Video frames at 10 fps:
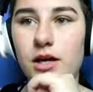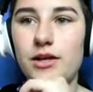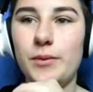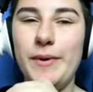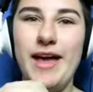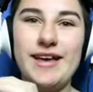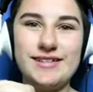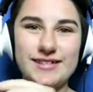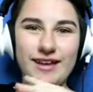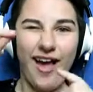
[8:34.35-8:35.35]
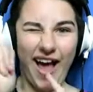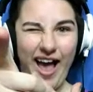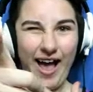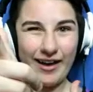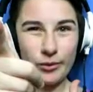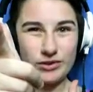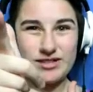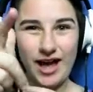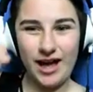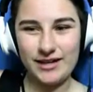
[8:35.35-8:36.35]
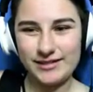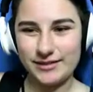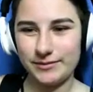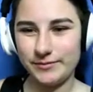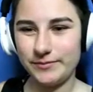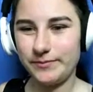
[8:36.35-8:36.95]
Your mask was awesome.